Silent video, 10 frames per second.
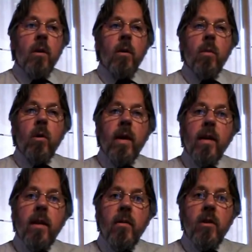You will look
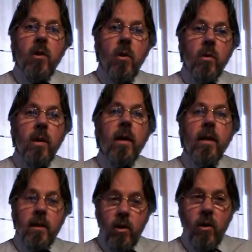at the resort
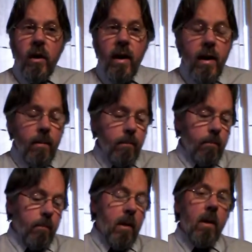that's got a name.
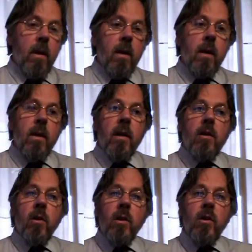The
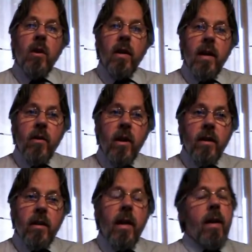resort has got an
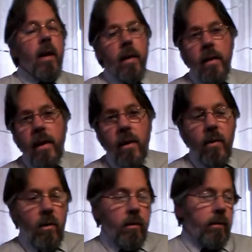address, and I can
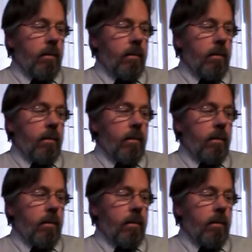carry on.